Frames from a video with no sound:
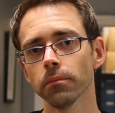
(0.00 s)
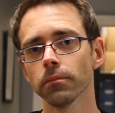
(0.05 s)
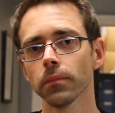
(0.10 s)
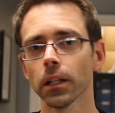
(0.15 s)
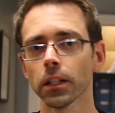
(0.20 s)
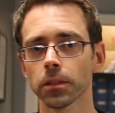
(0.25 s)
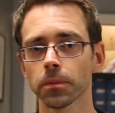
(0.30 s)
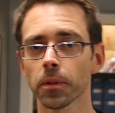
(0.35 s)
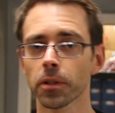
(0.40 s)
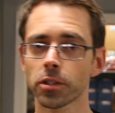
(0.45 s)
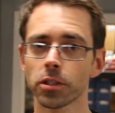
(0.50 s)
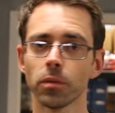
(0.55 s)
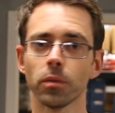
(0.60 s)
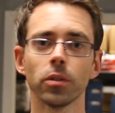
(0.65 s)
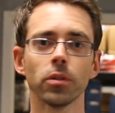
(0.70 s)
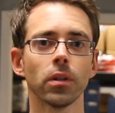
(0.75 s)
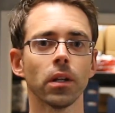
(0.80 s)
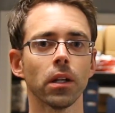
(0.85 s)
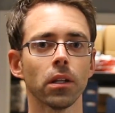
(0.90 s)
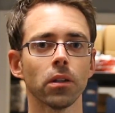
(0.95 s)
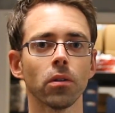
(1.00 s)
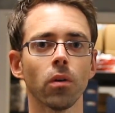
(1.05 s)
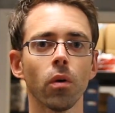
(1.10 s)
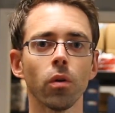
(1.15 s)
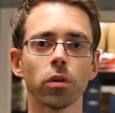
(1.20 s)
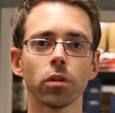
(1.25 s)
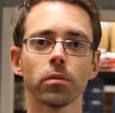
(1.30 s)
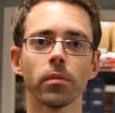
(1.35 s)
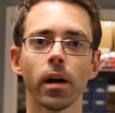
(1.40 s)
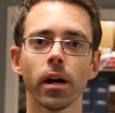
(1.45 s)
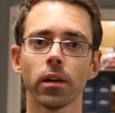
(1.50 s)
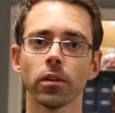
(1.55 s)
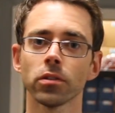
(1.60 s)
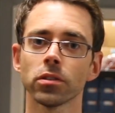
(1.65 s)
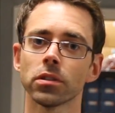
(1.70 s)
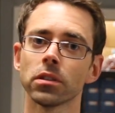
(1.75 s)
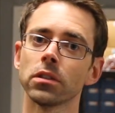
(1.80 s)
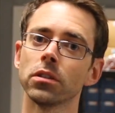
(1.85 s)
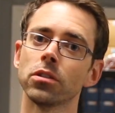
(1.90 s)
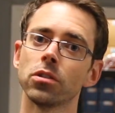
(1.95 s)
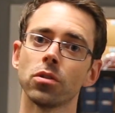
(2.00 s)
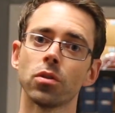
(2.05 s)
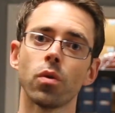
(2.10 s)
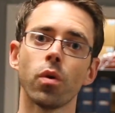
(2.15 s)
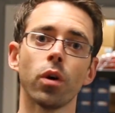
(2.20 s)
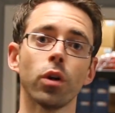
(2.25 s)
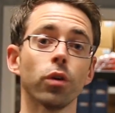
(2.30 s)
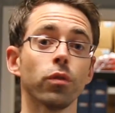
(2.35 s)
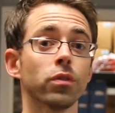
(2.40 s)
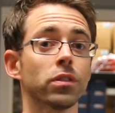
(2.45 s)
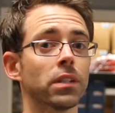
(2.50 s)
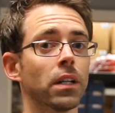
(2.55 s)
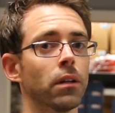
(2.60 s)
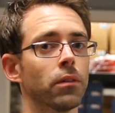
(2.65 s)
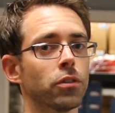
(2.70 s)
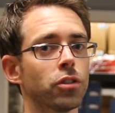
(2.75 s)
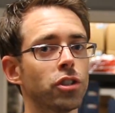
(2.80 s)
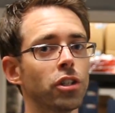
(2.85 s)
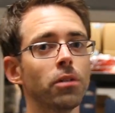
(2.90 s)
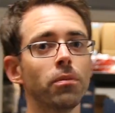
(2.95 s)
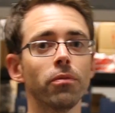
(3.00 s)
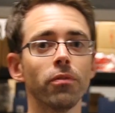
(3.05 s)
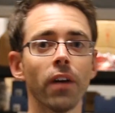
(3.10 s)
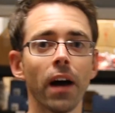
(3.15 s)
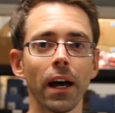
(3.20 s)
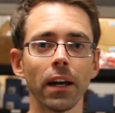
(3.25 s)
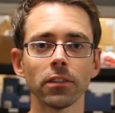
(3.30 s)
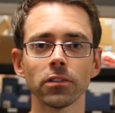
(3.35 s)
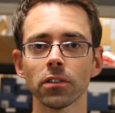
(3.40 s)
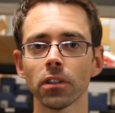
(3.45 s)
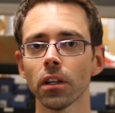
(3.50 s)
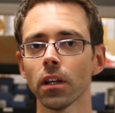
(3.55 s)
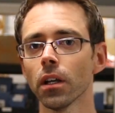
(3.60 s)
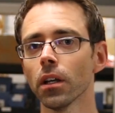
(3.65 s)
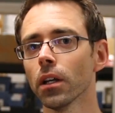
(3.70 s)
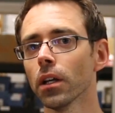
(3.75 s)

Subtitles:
especially when you get into older models, the coilovers get cheap fast.